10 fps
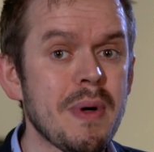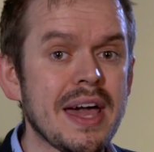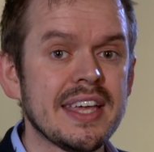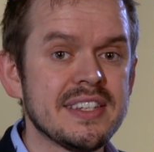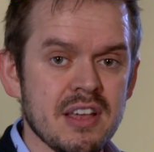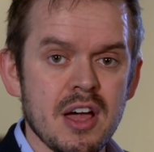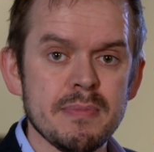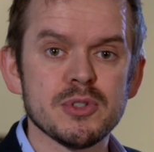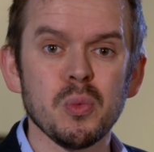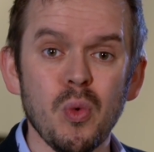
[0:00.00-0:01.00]
back in
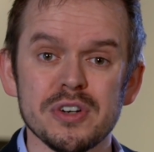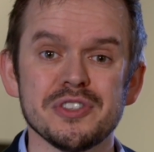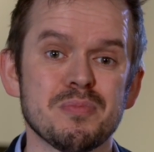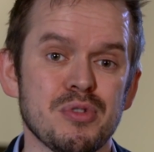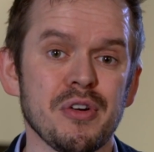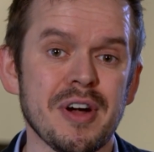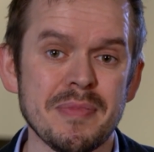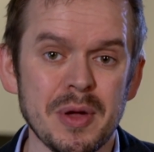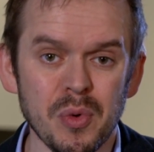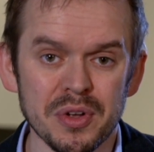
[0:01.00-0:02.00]
time to watch the
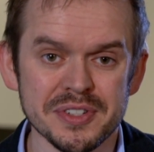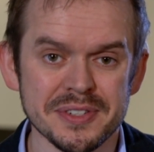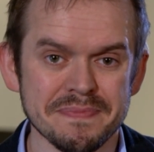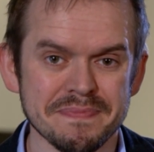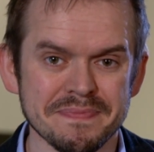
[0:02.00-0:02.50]
program they want.